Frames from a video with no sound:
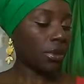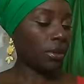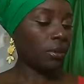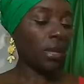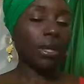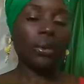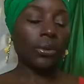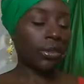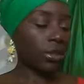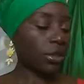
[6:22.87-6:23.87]
The red
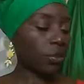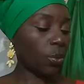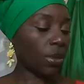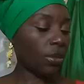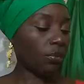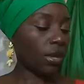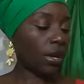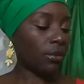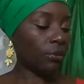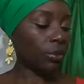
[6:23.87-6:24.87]
lotus is one of
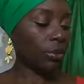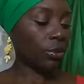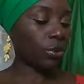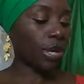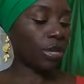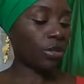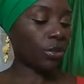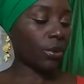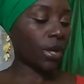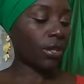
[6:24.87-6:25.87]
love, truth, creation,
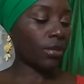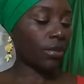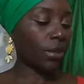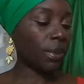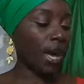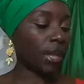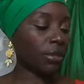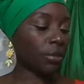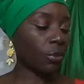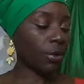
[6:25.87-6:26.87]
creativity,
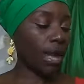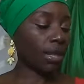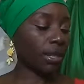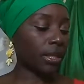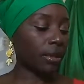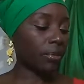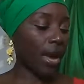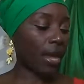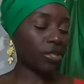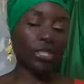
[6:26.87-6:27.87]
balance, morality,
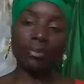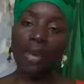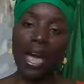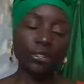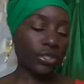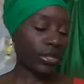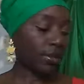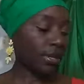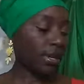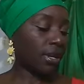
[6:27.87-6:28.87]
passion,
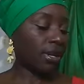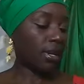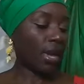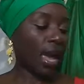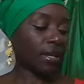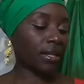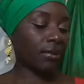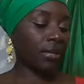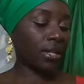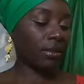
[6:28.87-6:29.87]

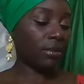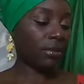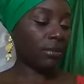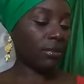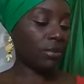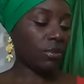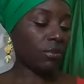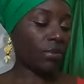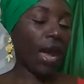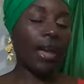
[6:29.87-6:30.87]
activity,
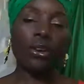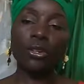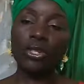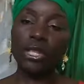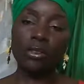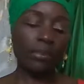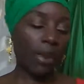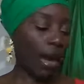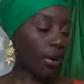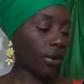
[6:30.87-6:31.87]
fire, seat of
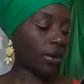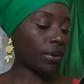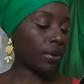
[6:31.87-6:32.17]
power.